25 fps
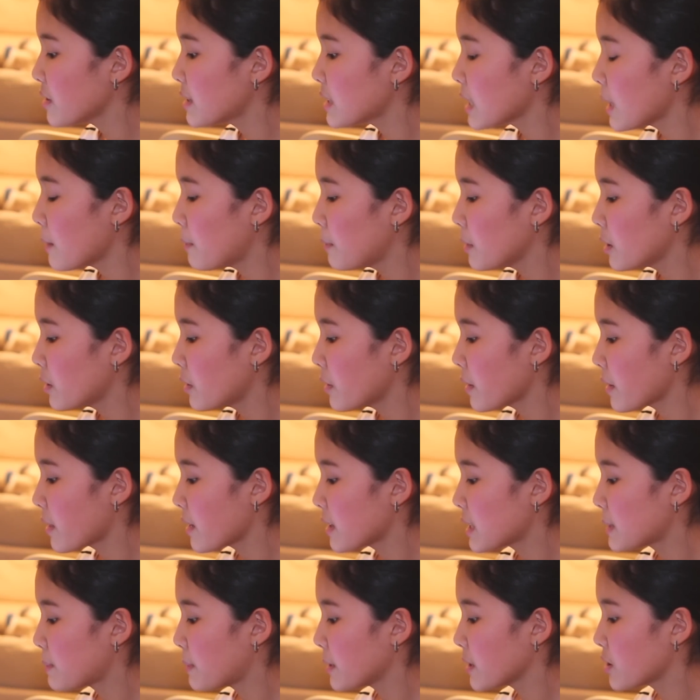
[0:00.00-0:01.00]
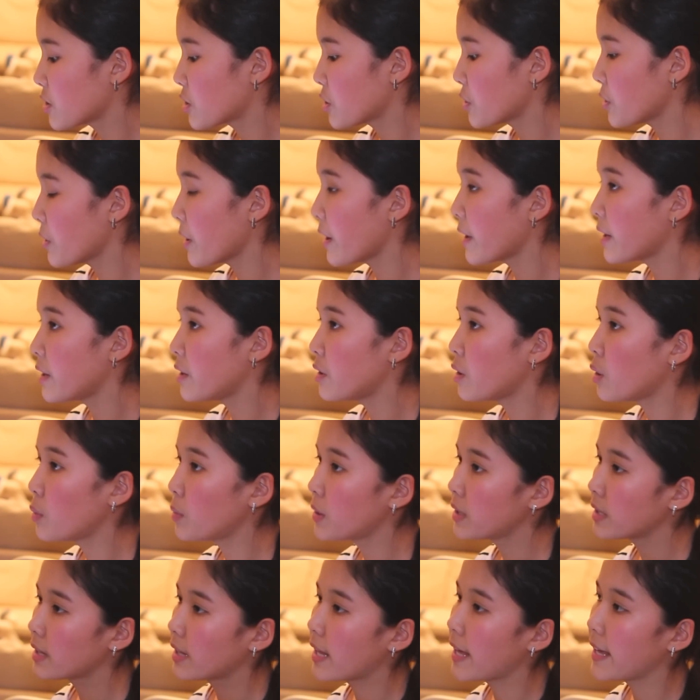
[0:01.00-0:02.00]
just uploaded this picture and no
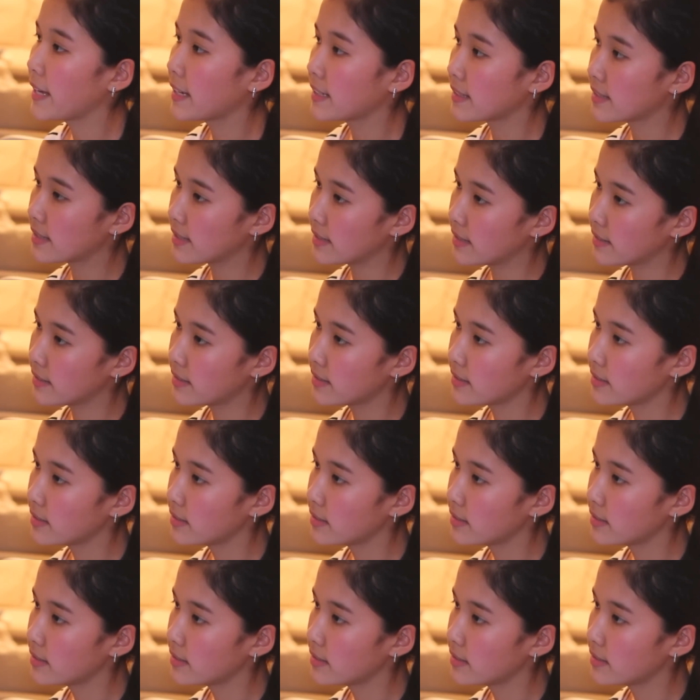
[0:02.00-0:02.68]
one liked it.